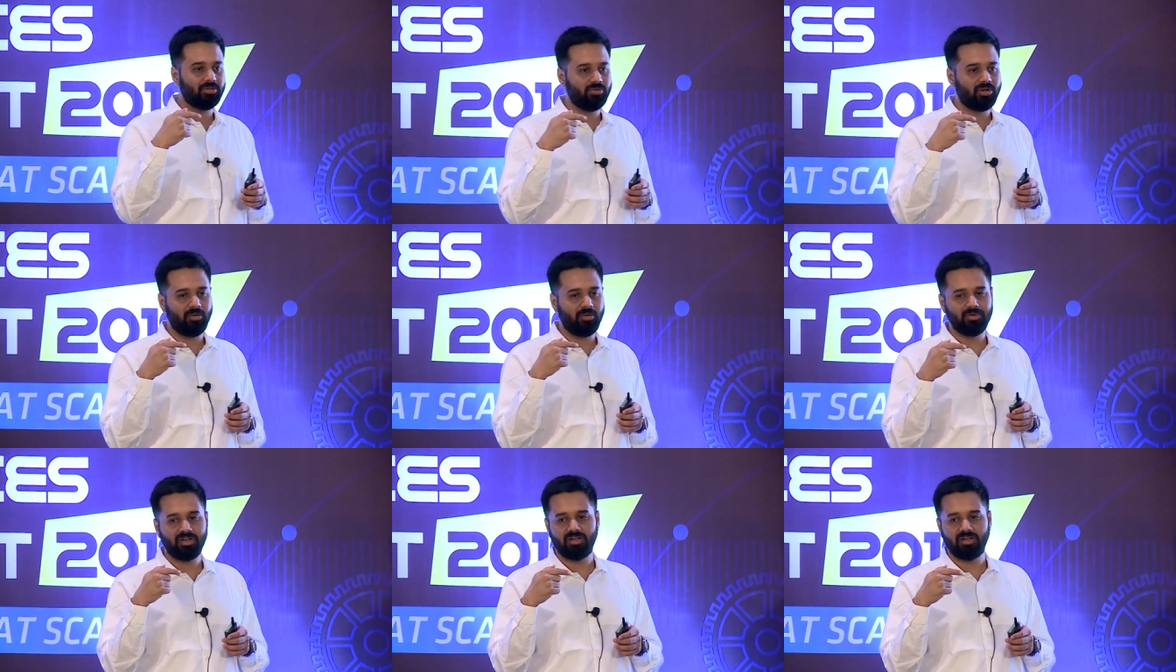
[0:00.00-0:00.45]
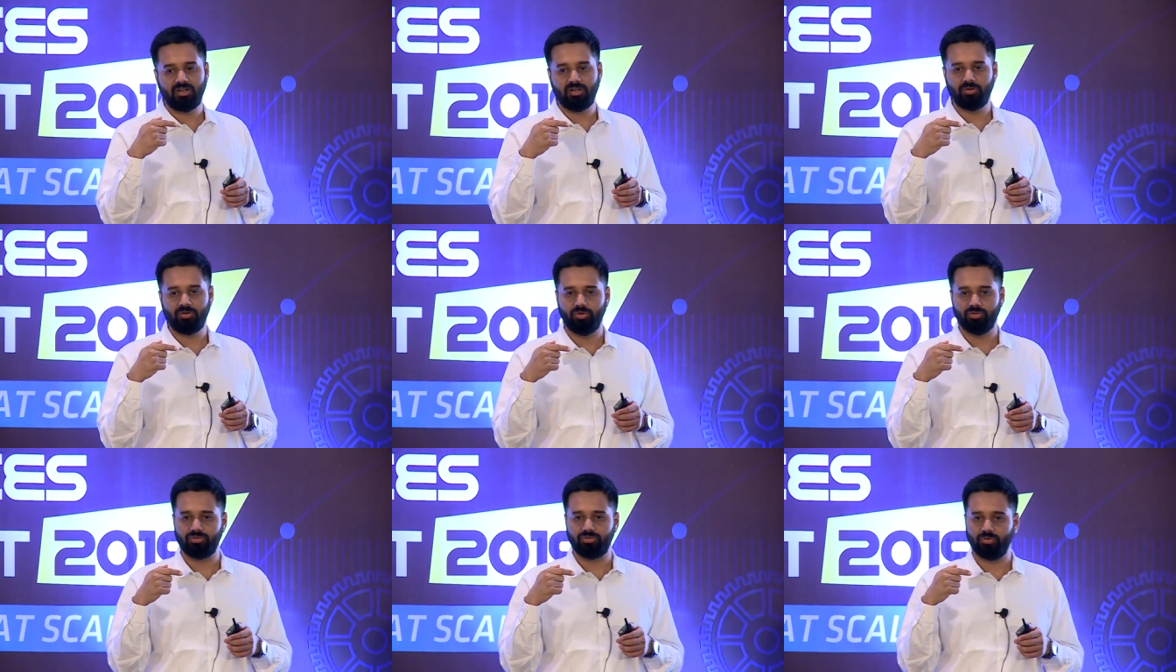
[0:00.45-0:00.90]
through, how many didn't
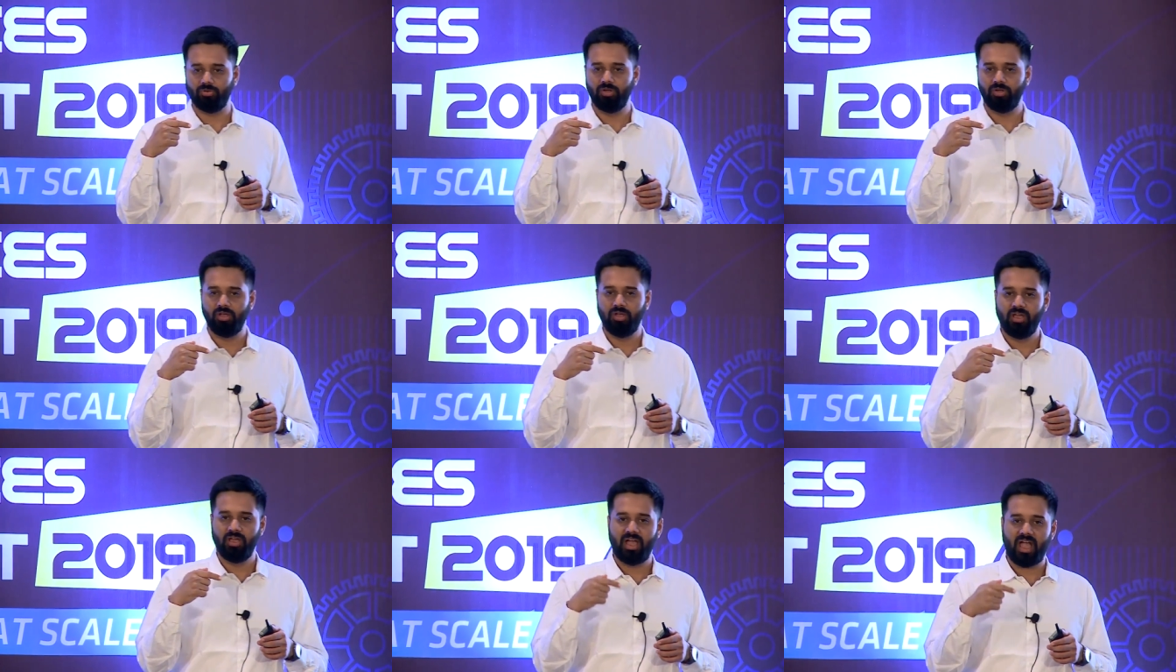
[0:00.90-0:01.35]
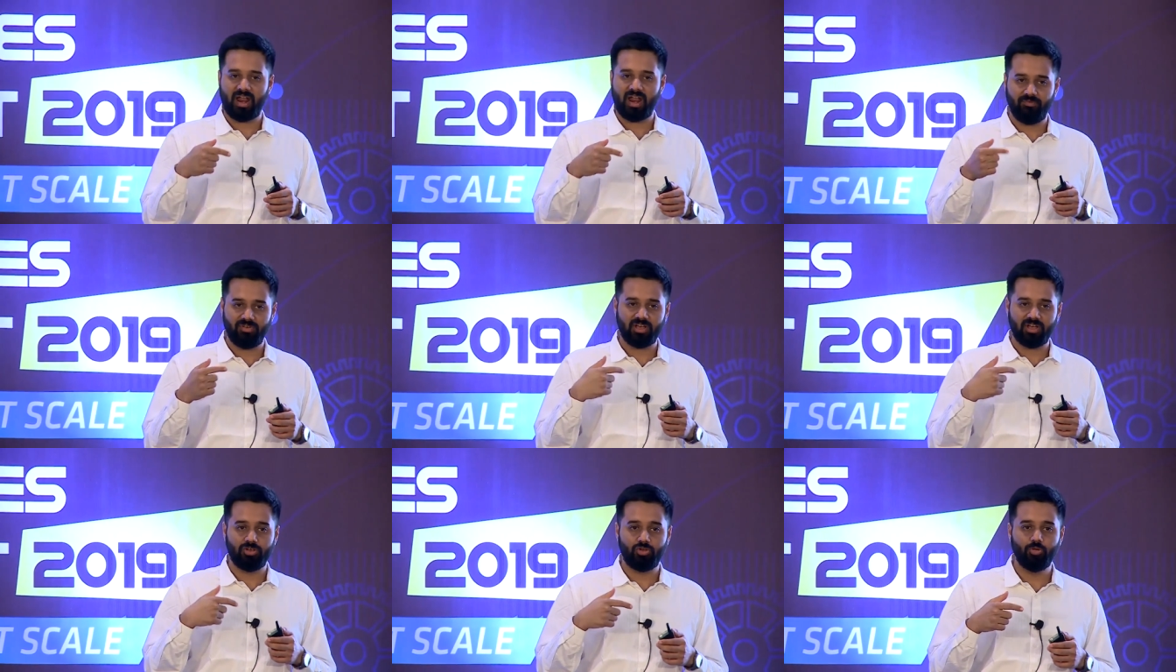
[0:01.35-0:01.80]
go through. And
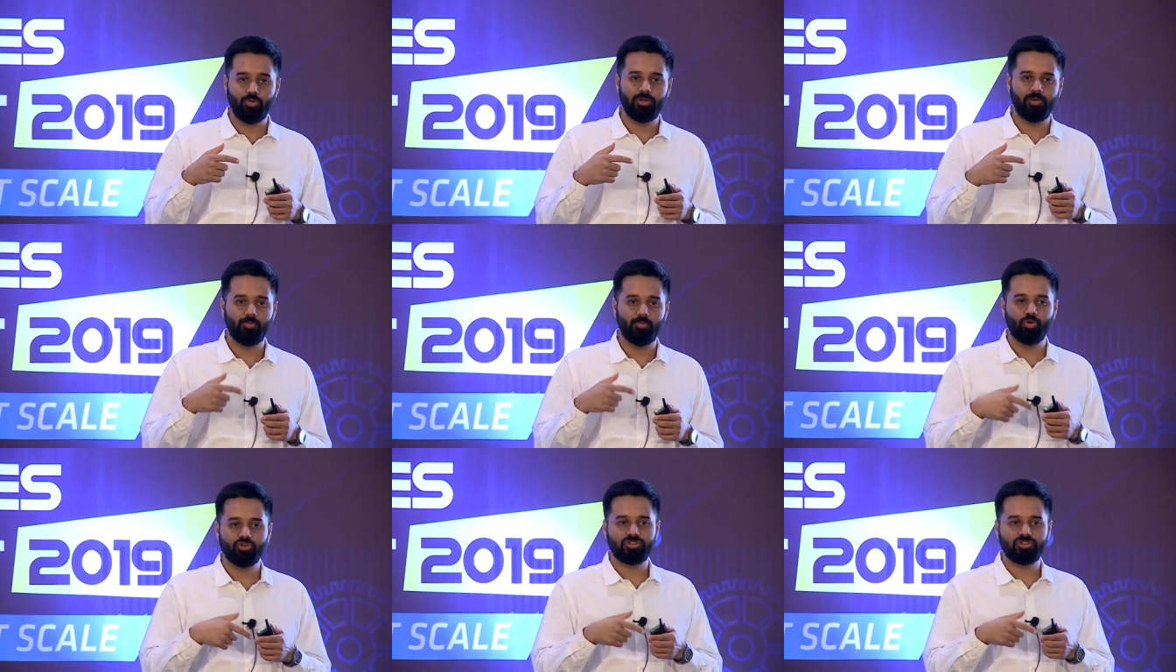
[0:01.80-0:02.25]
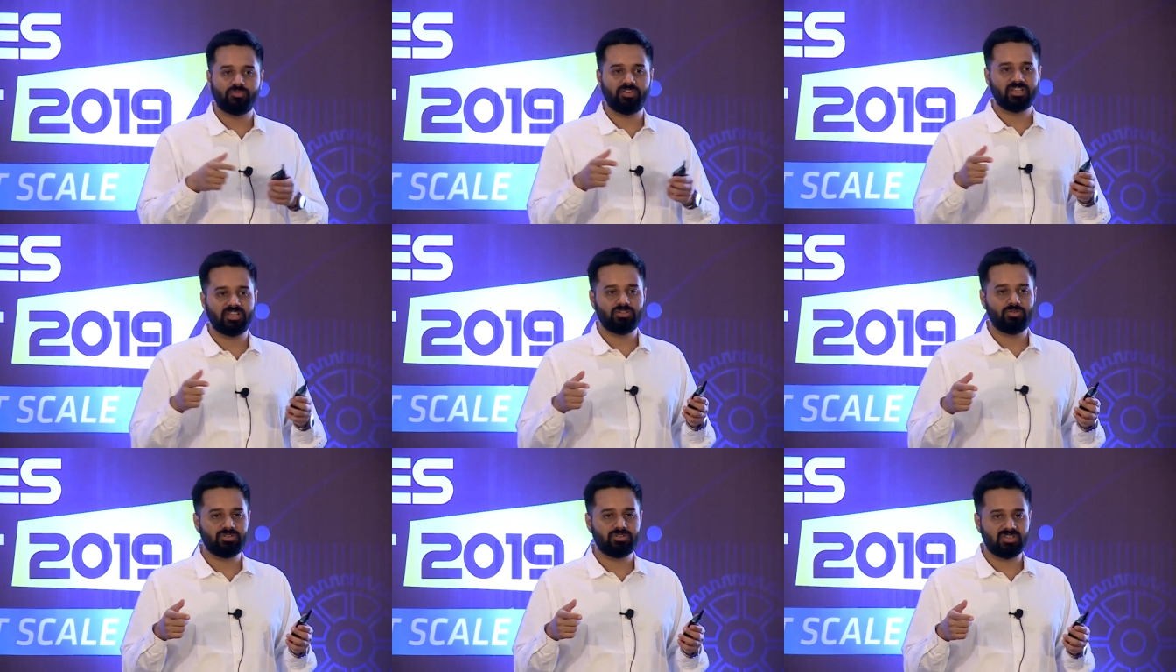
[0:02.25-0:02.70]
we are human. Most of
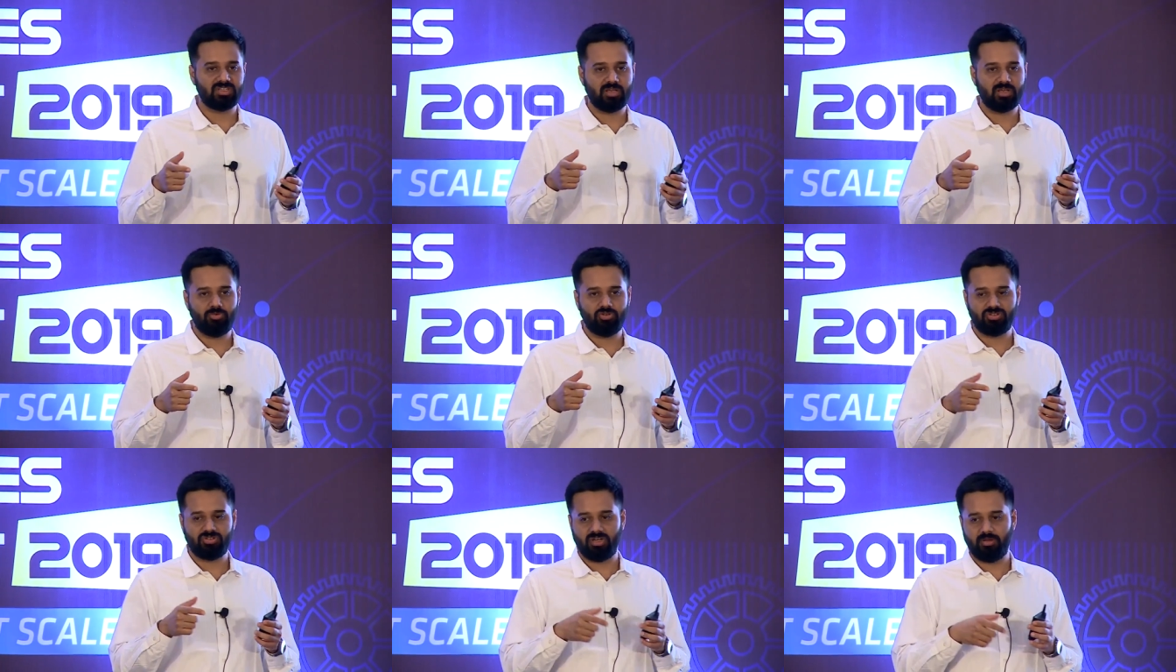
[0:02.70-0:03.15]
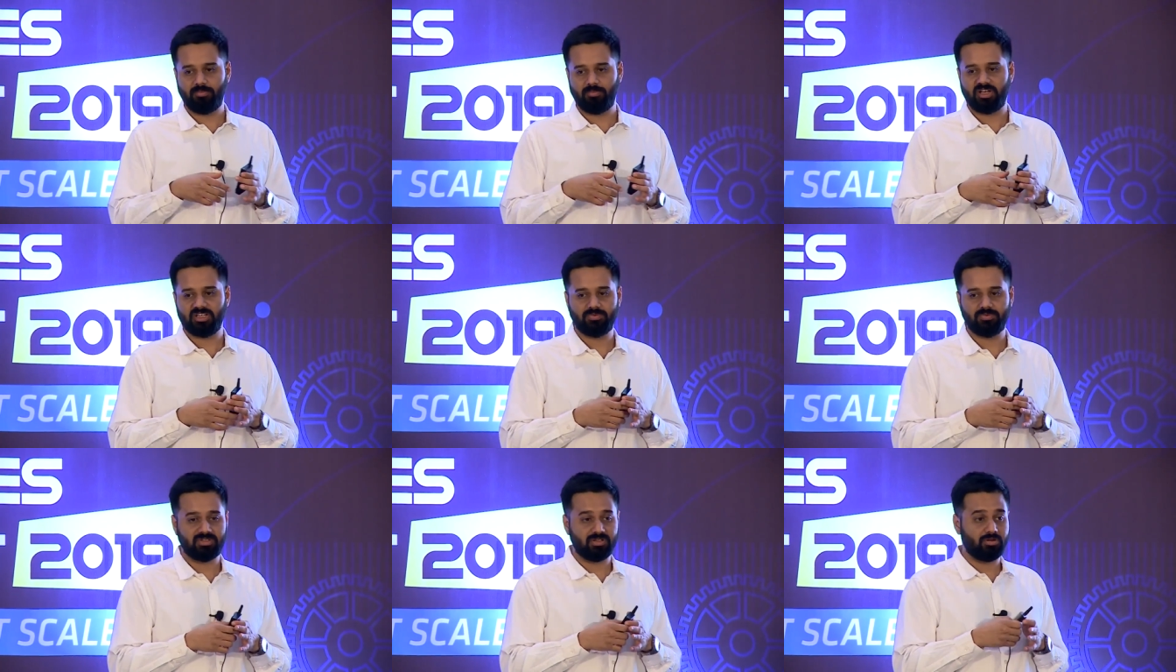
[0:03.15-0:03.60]
us use the same username,
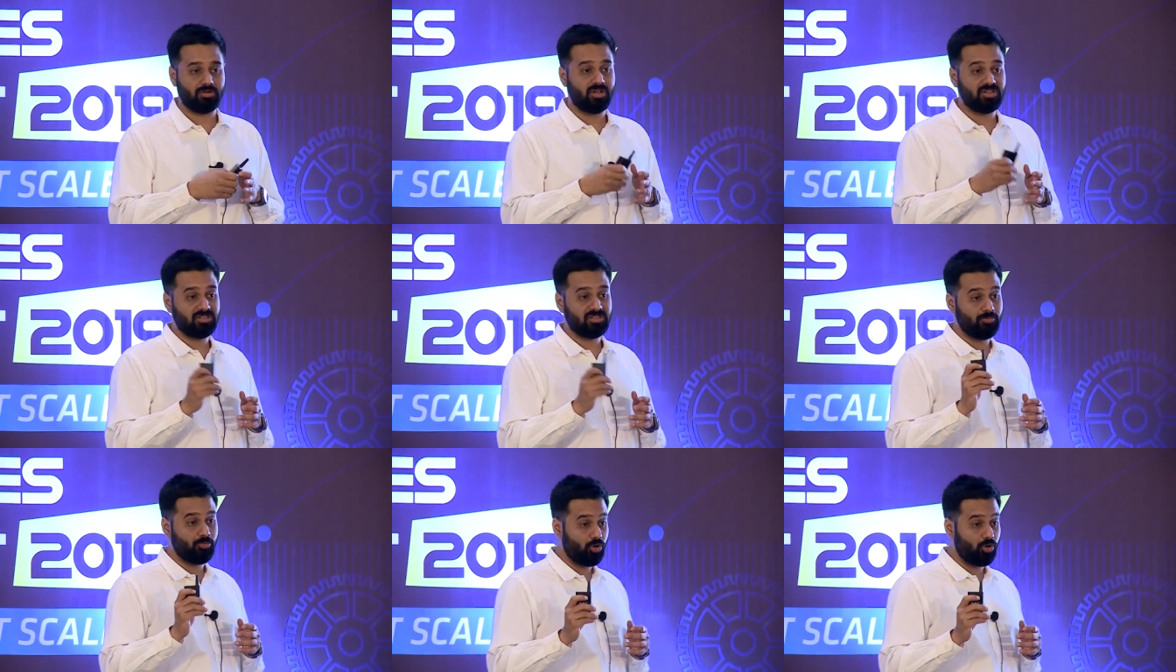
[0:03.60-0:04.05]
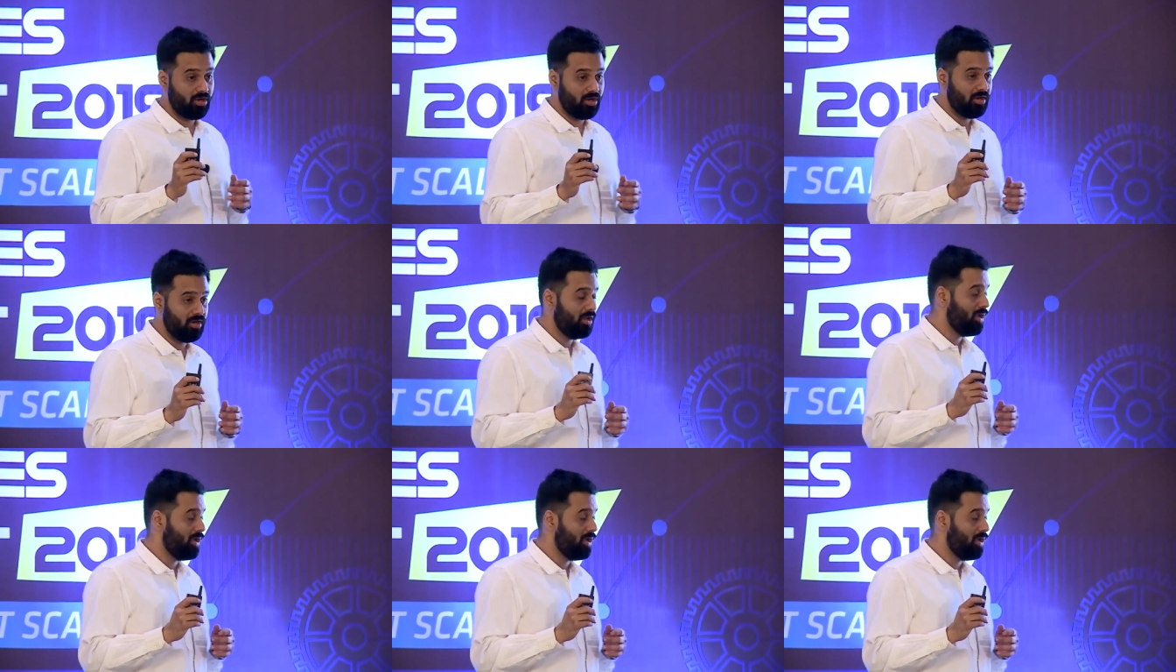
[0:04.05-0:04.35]
passwords across the board.